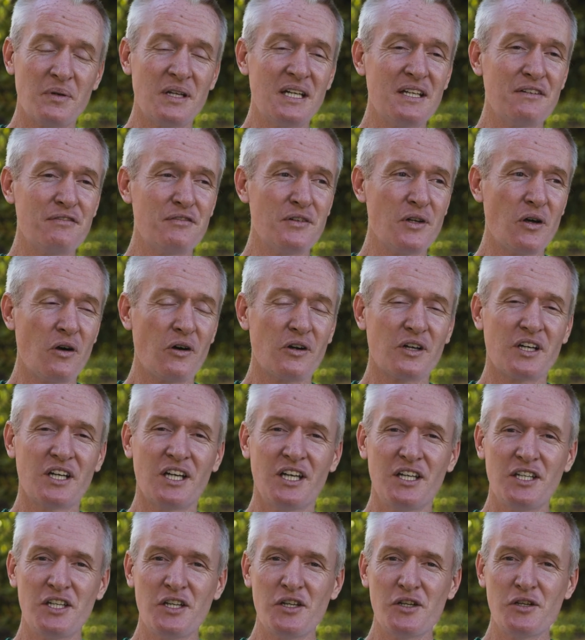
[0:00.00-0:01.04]
but if not,
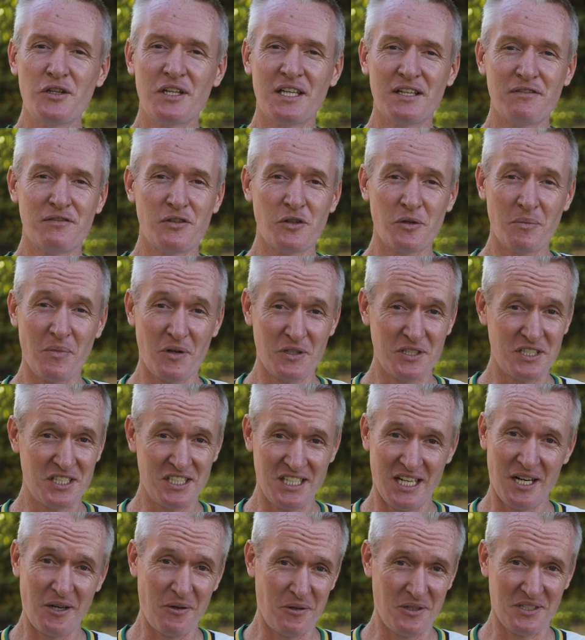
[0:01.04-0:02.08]
can you give your most
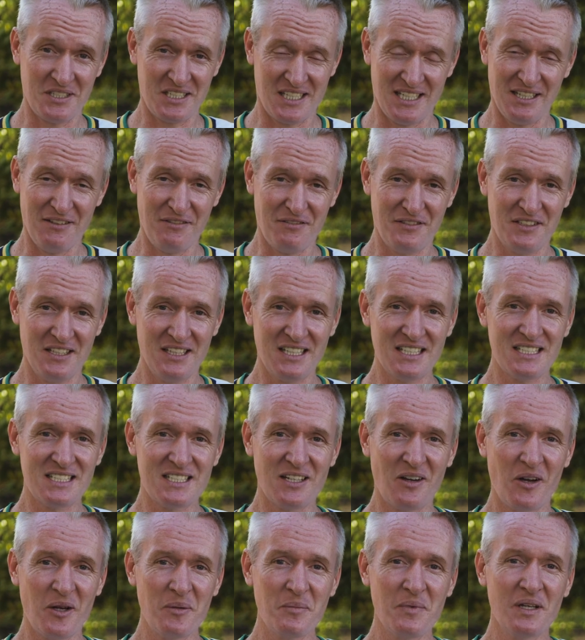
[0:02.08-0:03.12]
generous gift at this
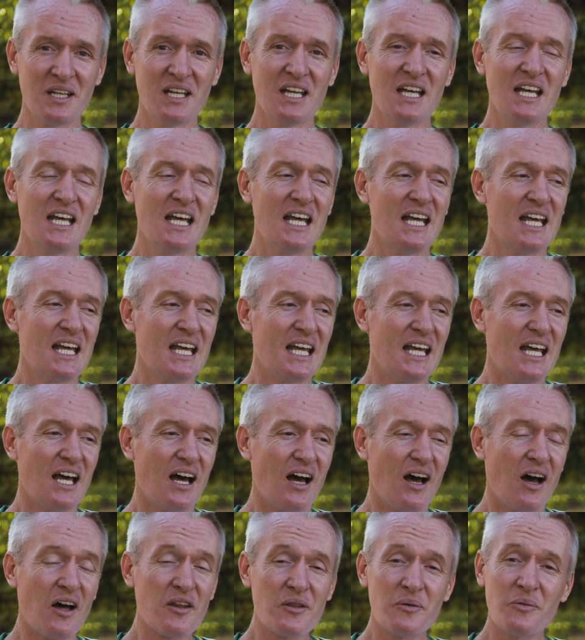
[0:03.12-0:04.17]
time?
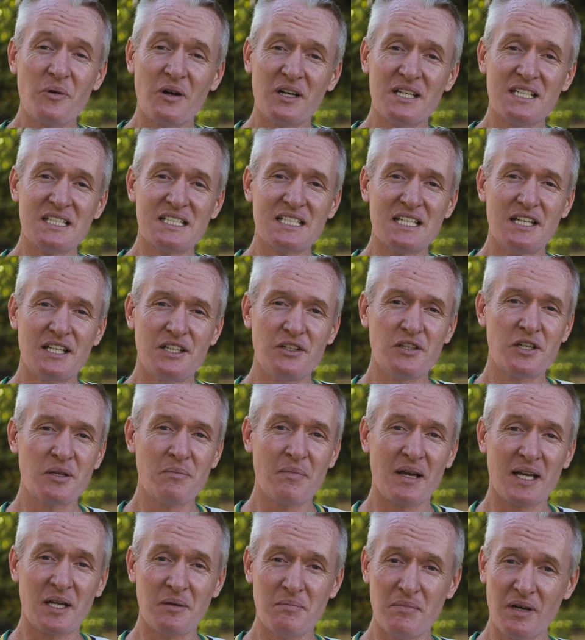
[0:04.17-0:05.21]
Otherwise, you
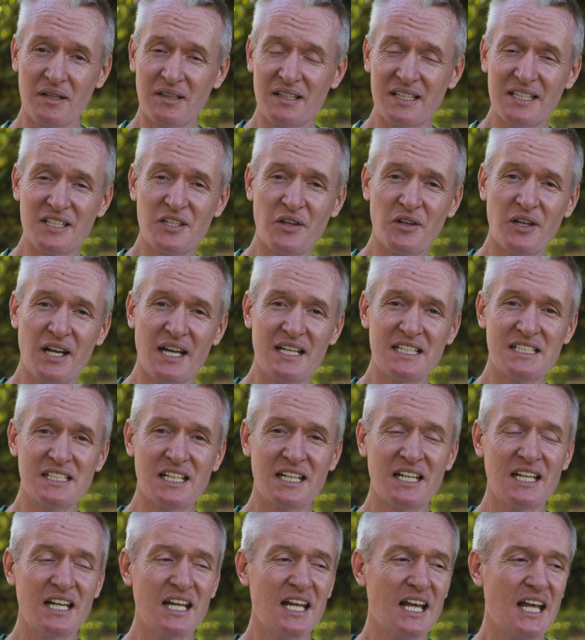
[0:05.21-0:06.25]
can make a monthly
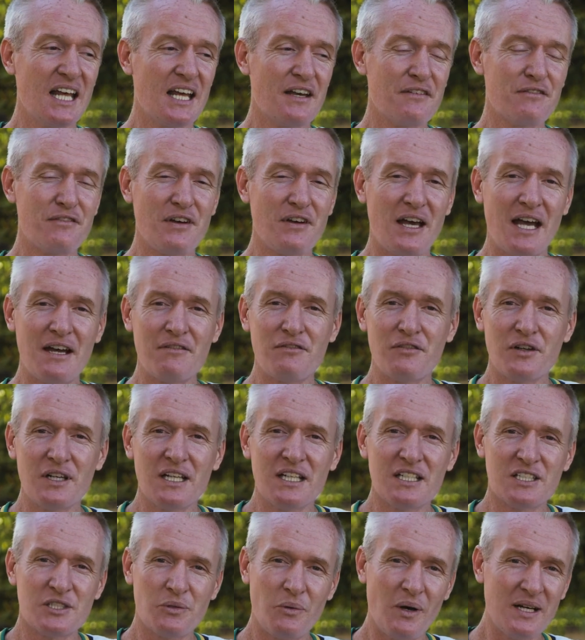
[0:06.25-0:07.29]
donation. For
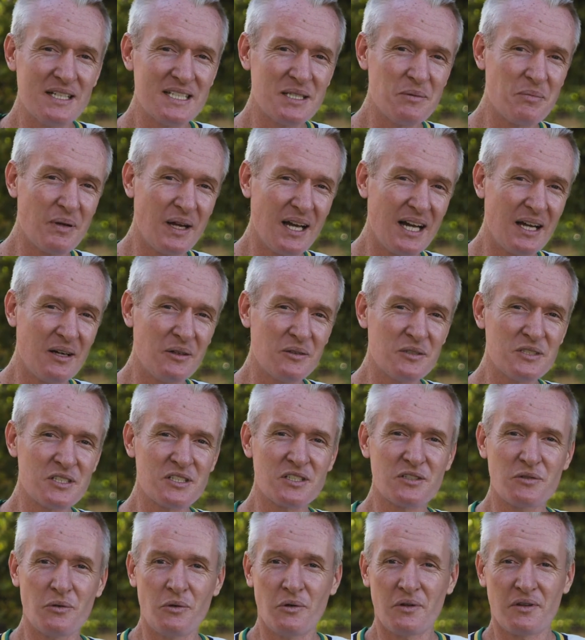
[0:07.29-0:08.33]
every
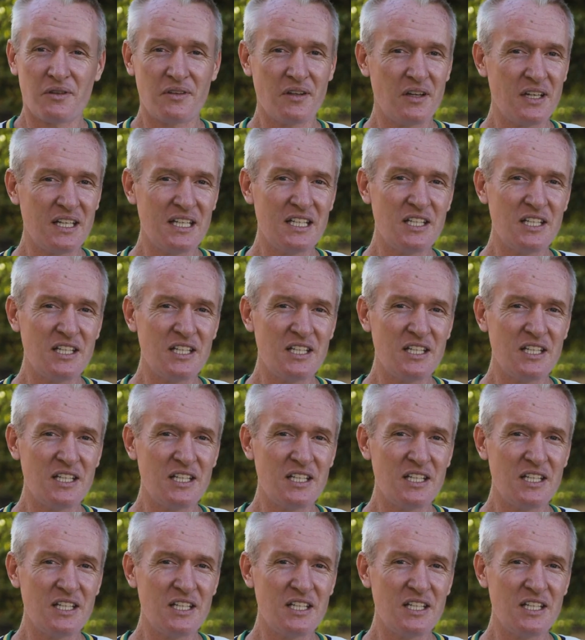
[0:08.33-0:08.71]
£20 or 30